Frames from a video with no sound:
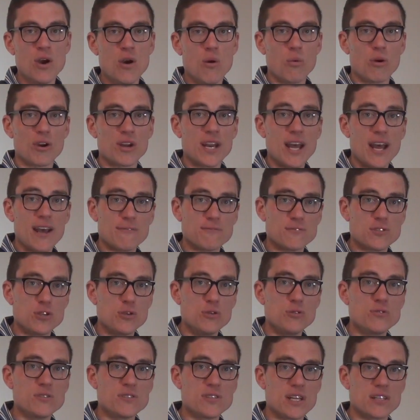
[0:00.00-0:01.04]
we're going to have
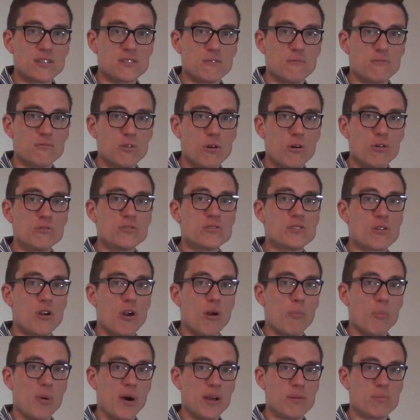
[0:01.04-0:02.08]
2 sets of loans in
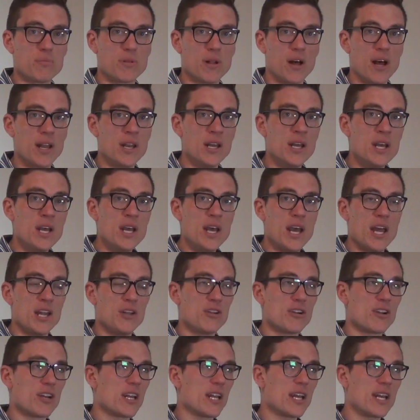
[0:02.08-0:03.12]
our pipeline. And you're going